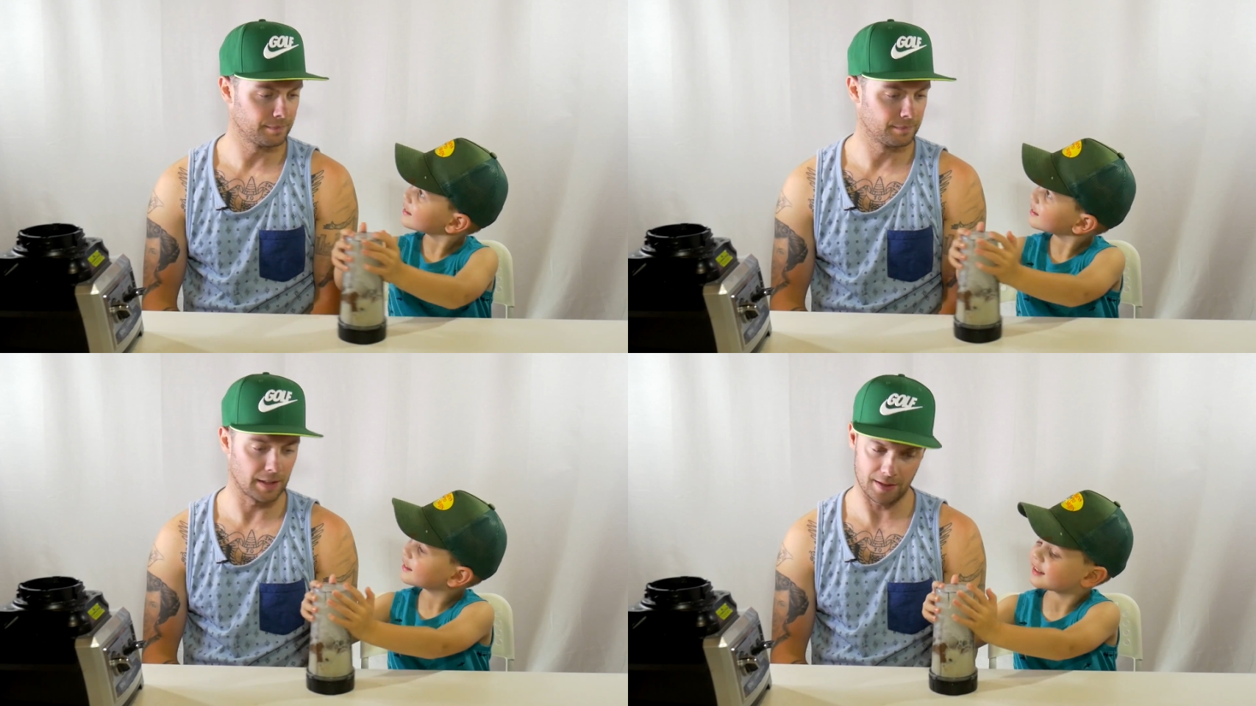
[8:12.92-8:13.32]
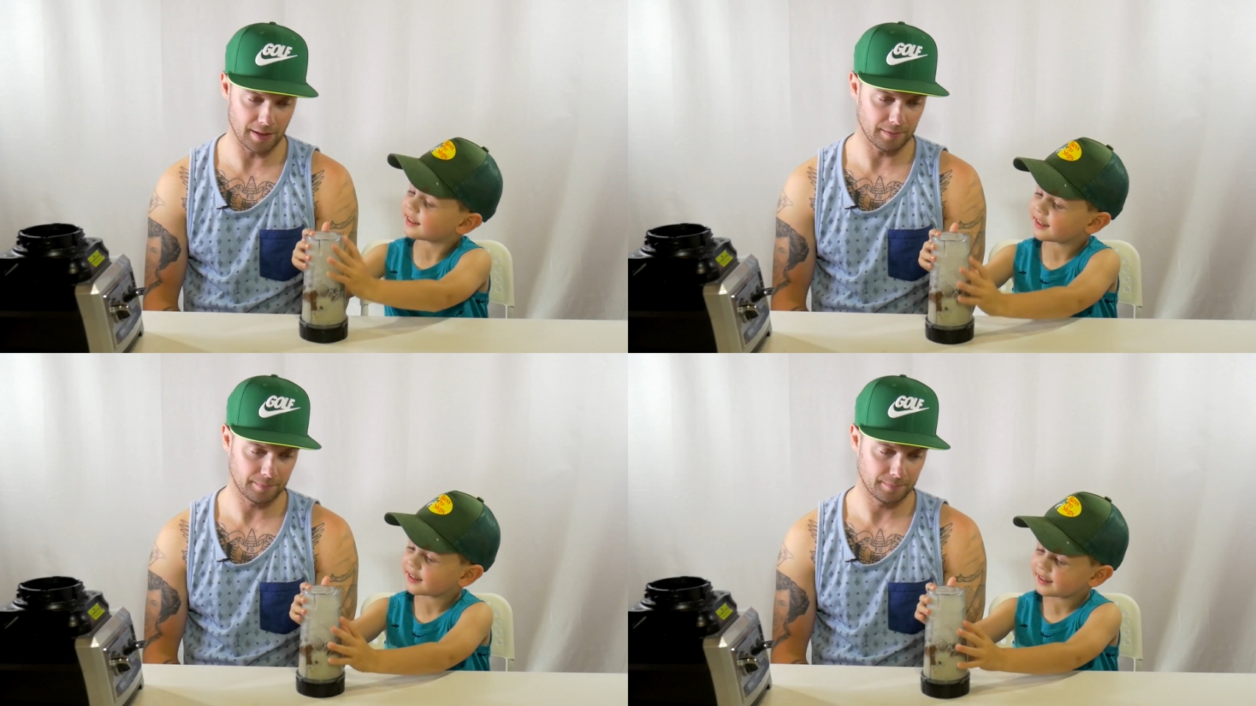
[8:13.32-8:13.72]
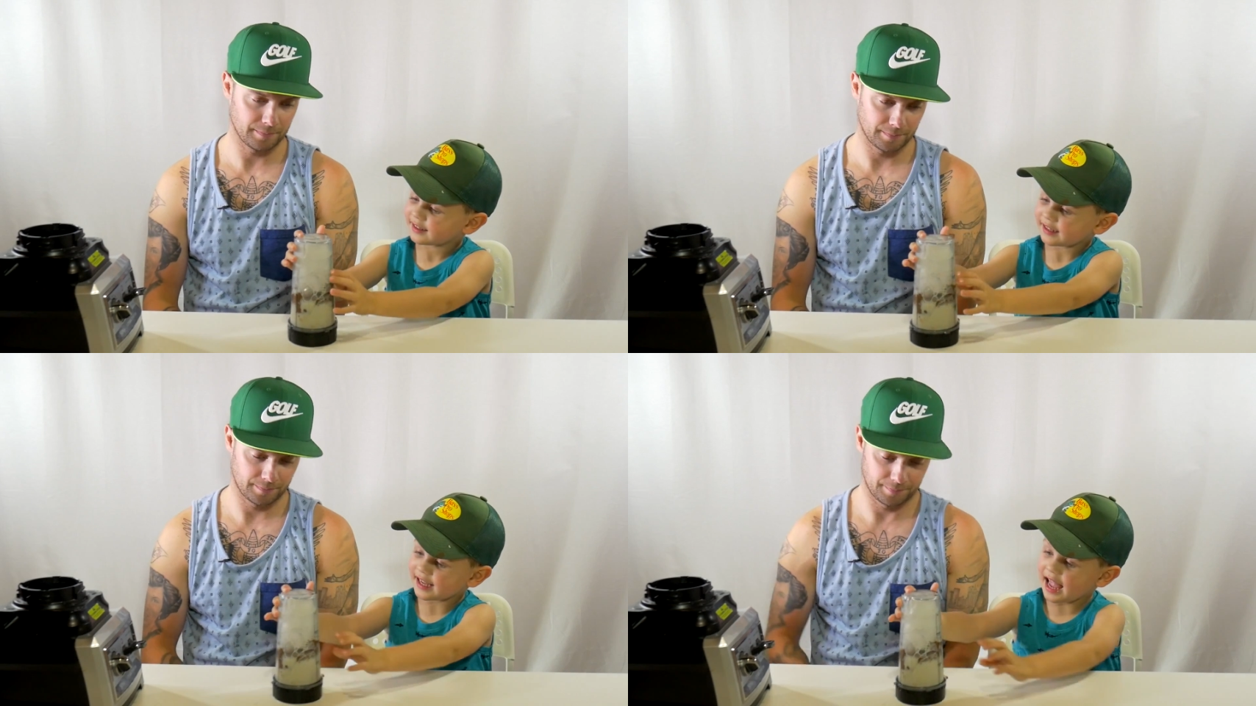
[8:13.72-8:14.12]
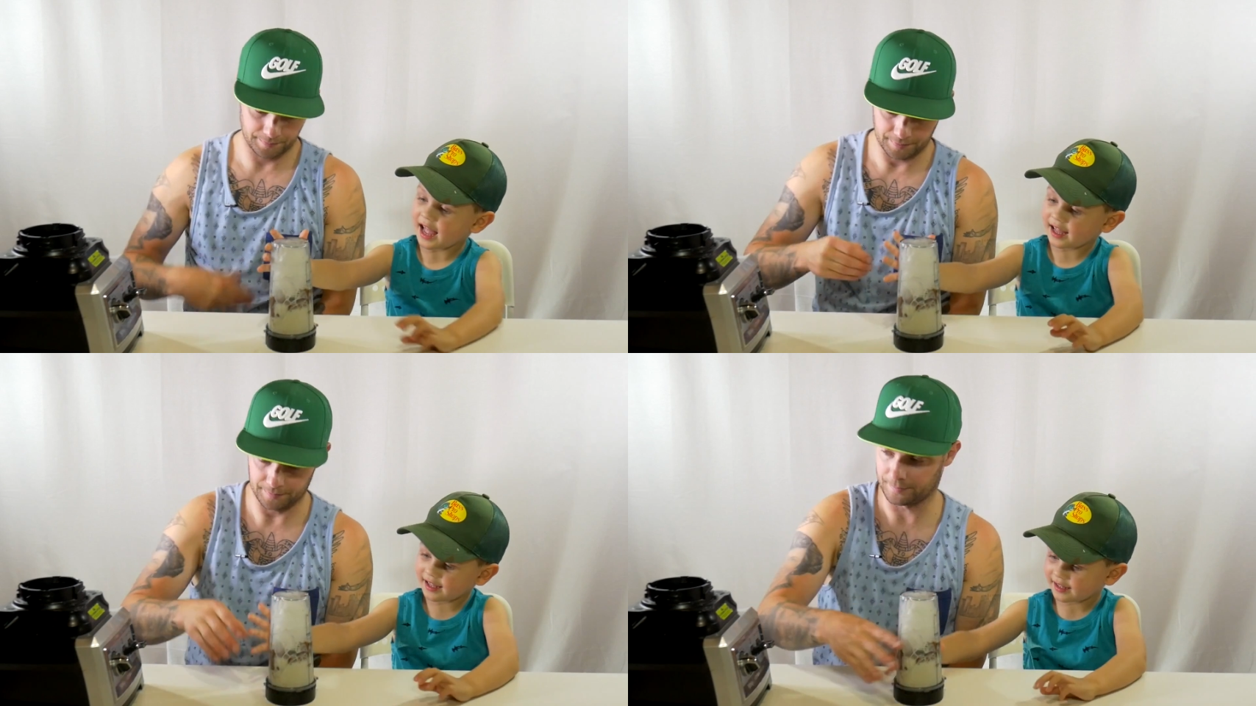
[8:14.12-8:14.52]
Speaker 1: That's it?
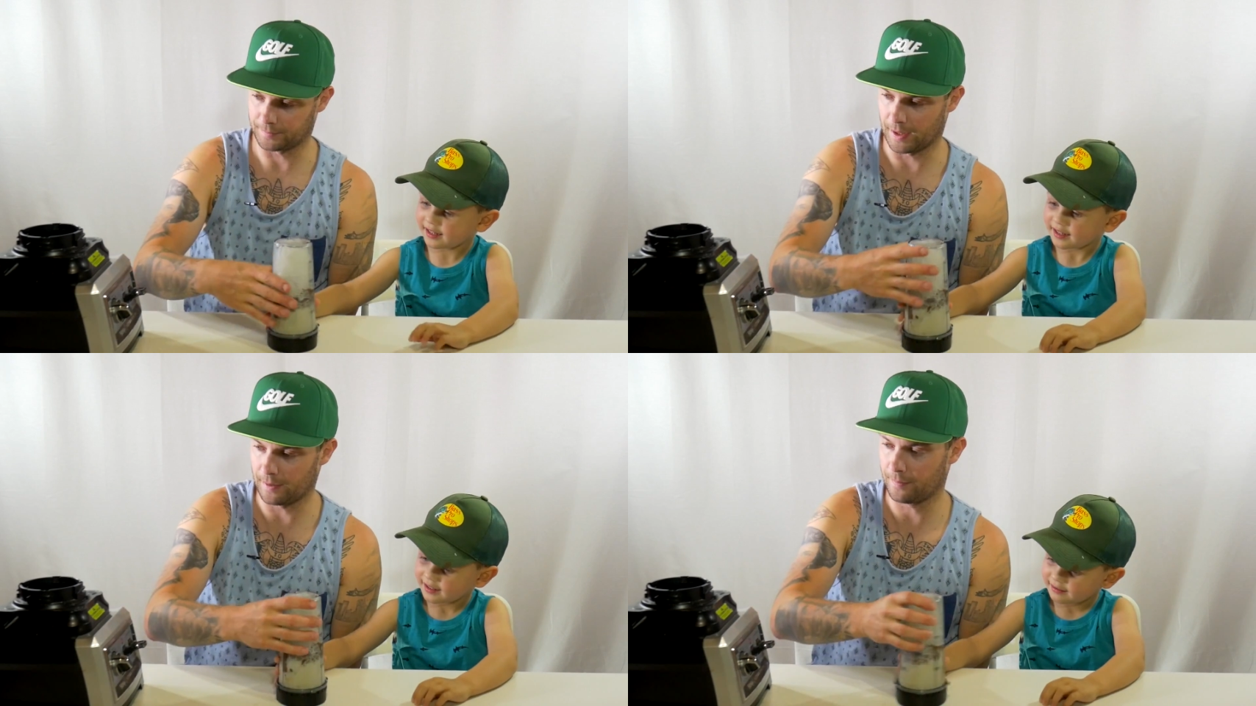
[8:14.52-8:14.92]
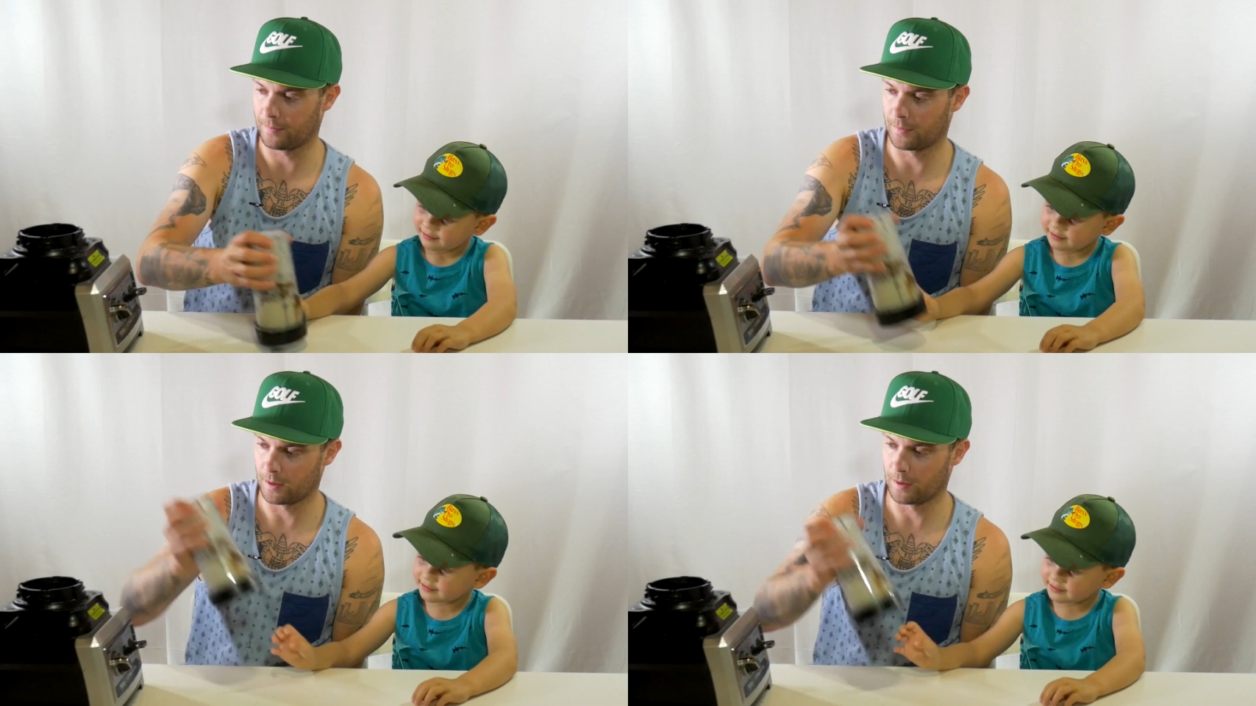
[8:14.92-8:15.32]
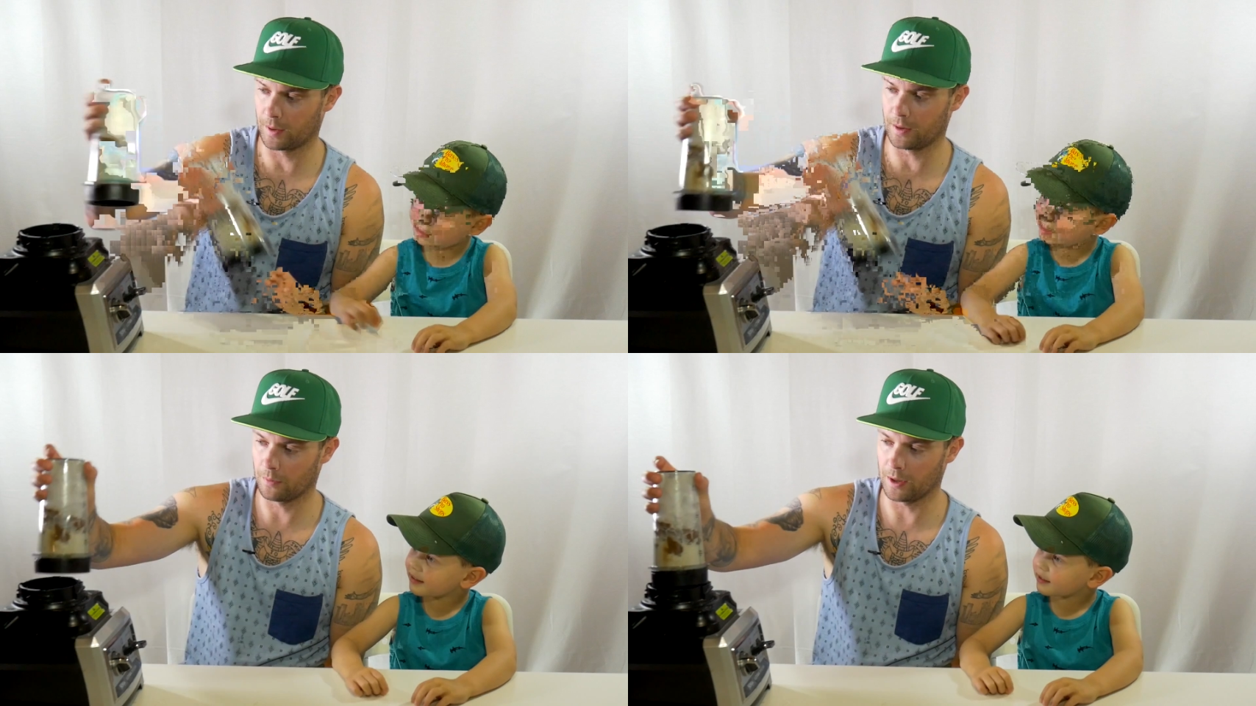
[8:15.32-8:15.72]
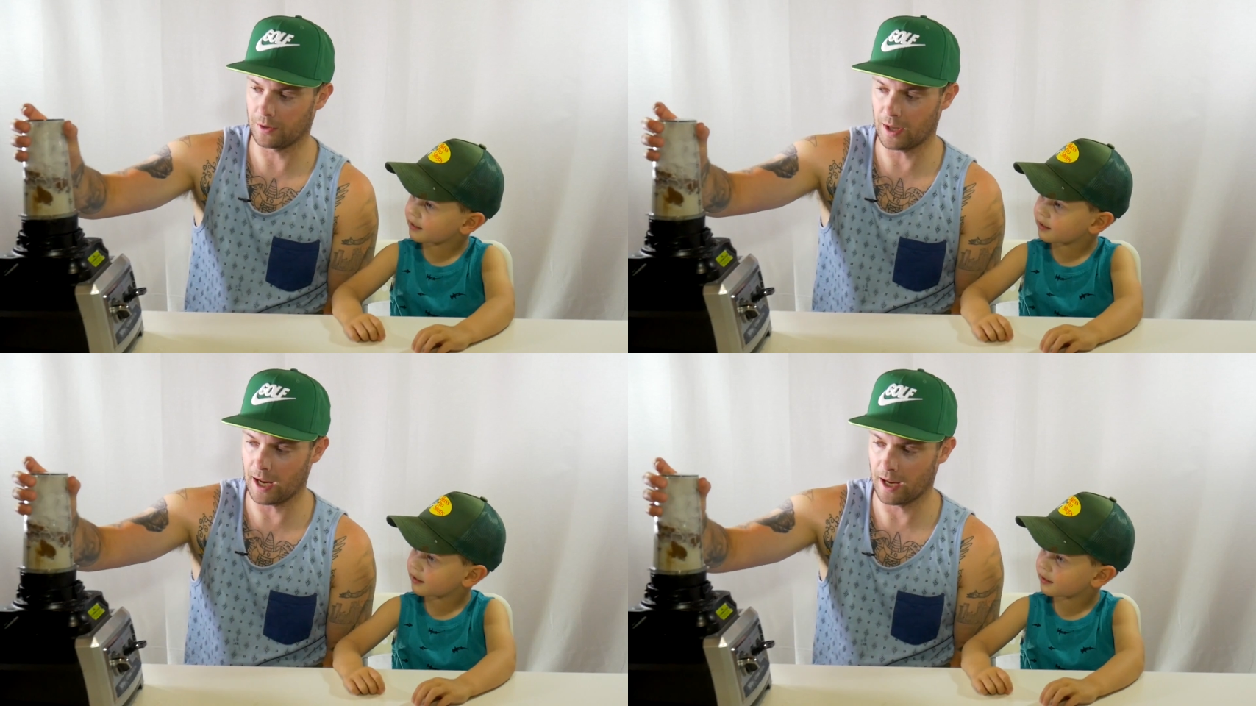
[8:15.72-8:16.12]
Okay. What do, what do
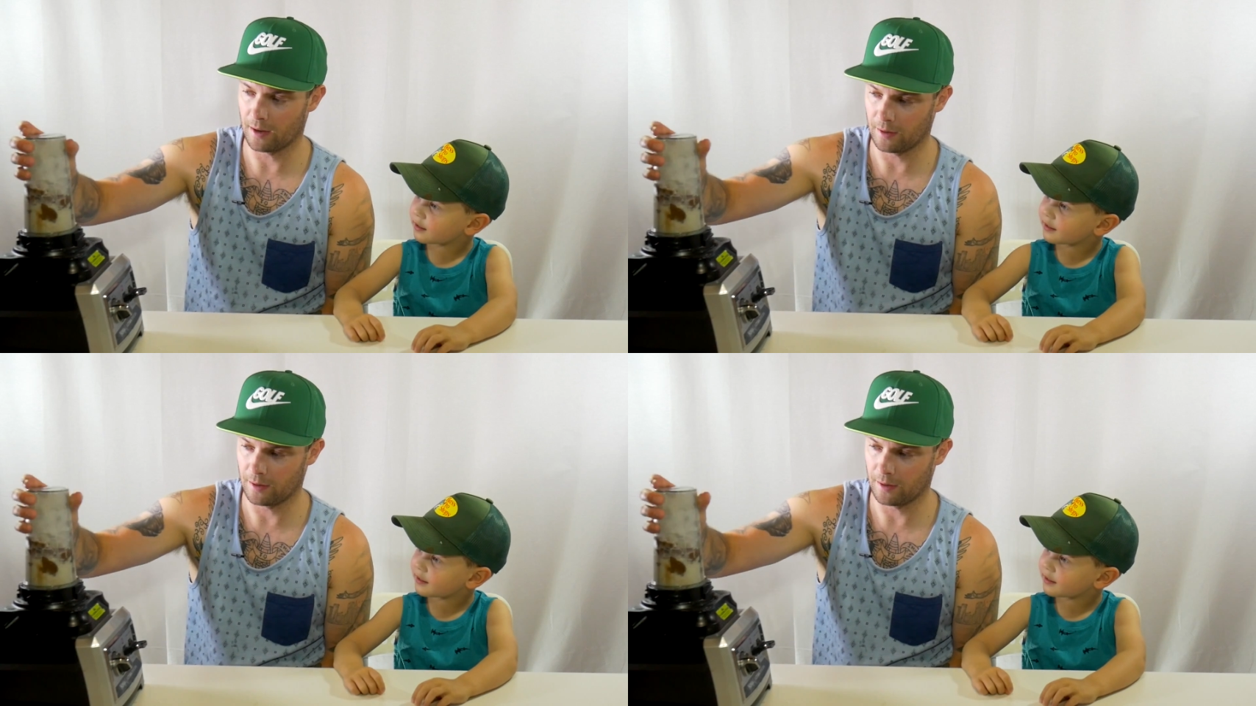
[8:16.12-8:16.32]
you say?